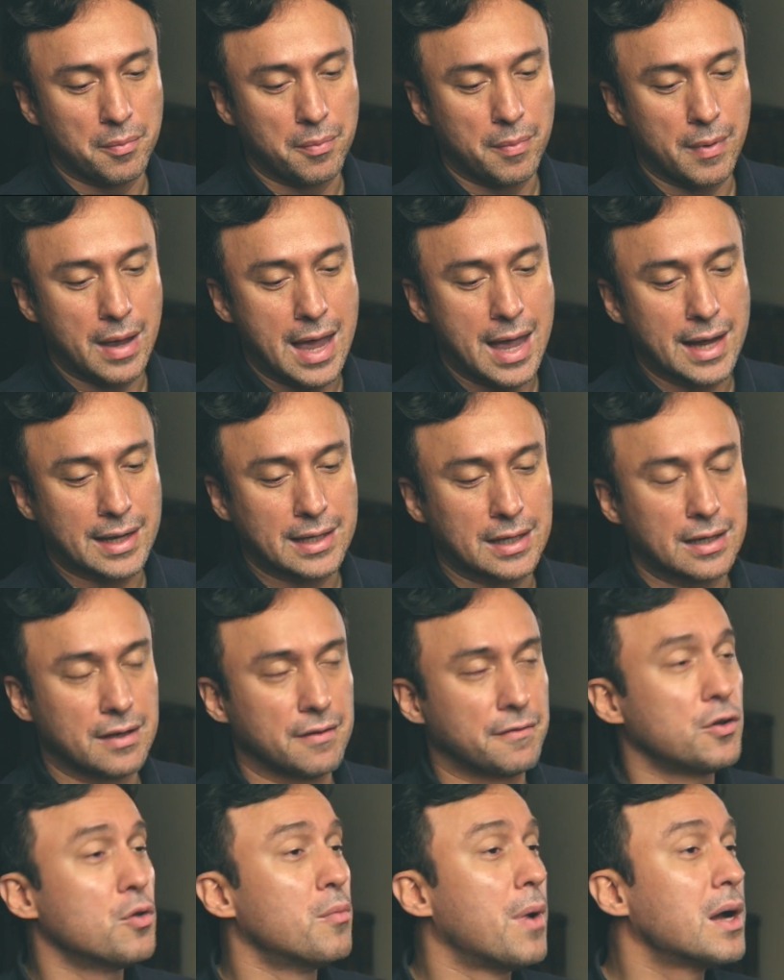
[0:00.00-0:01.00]
back a
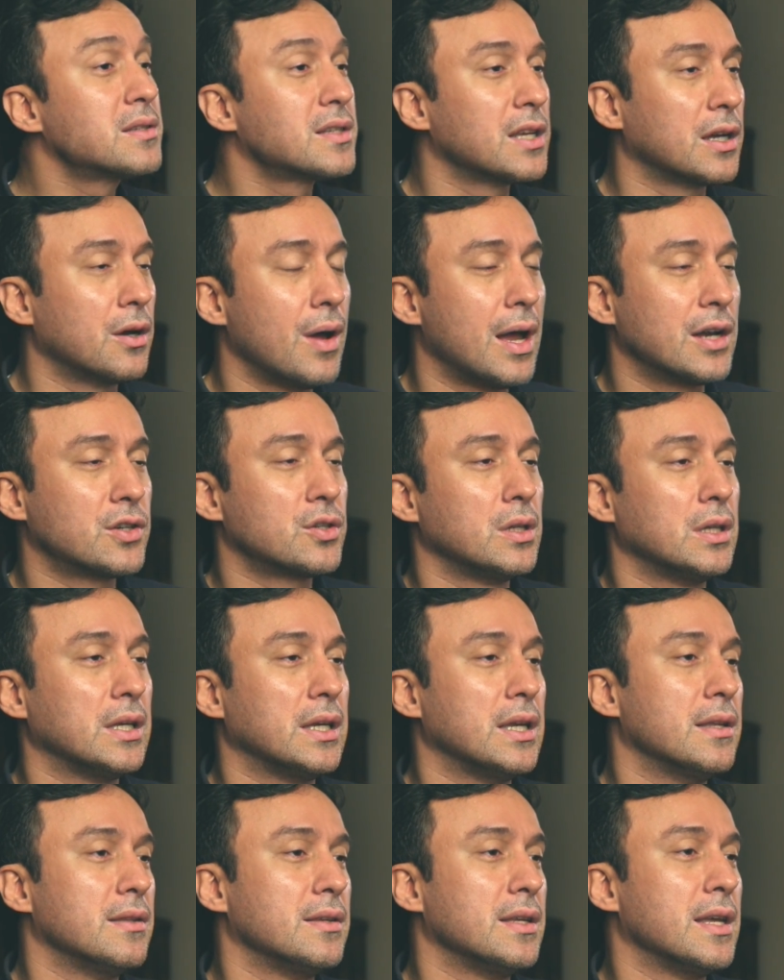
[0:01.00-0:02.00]
few months ago,
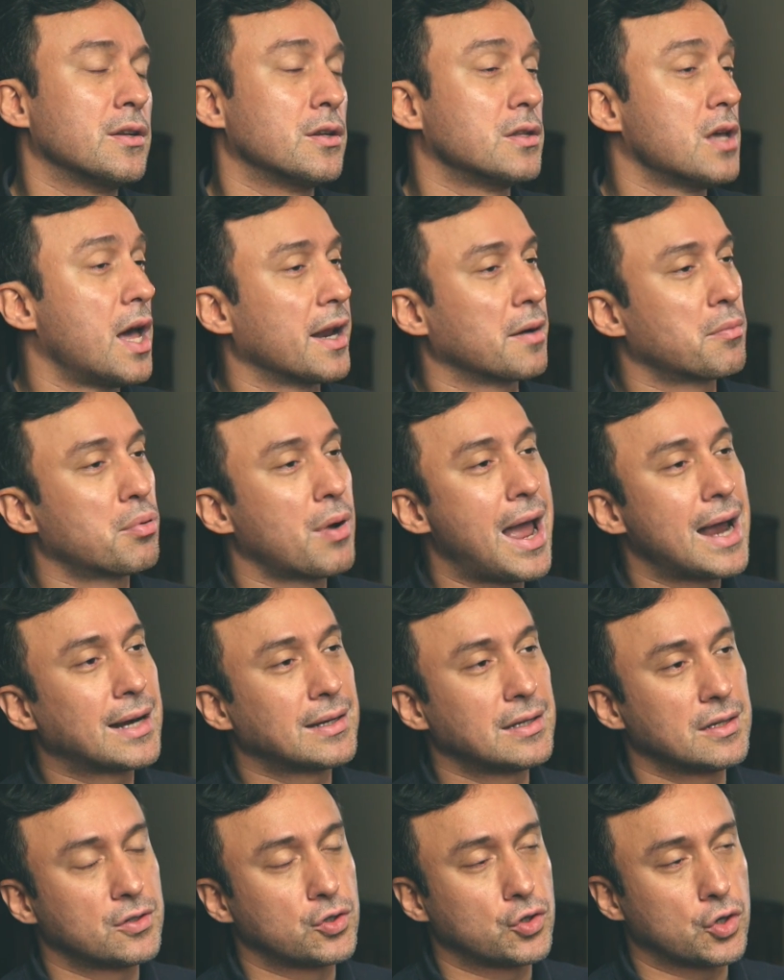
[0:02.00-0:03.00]
actually, in the Endodontic
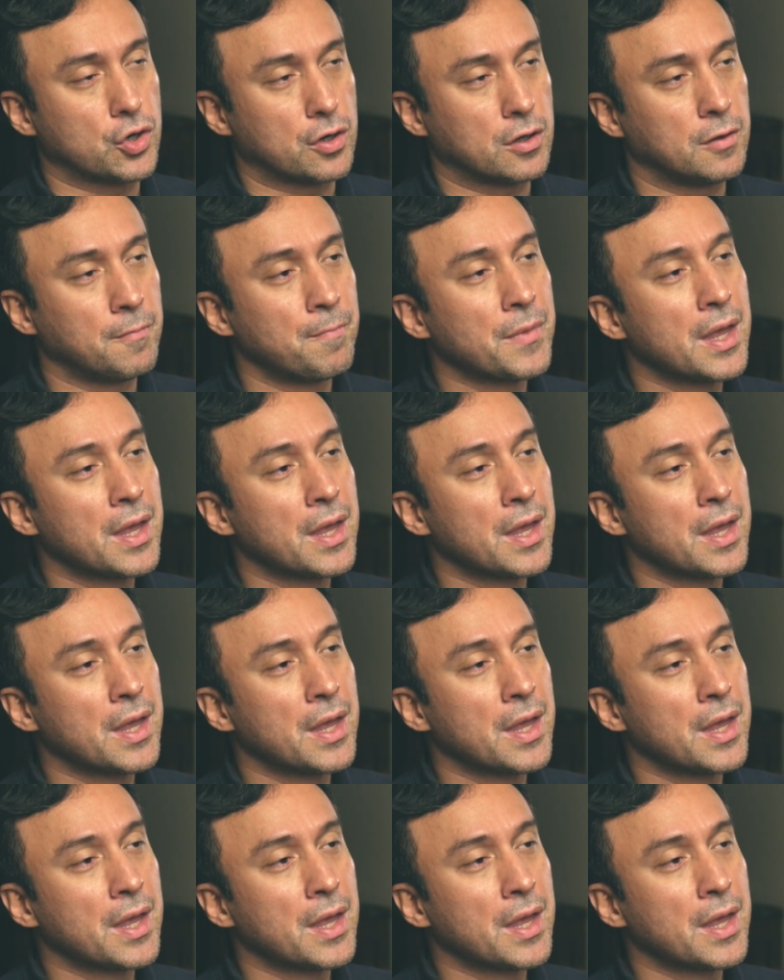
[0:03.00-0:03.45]
Practice Journal.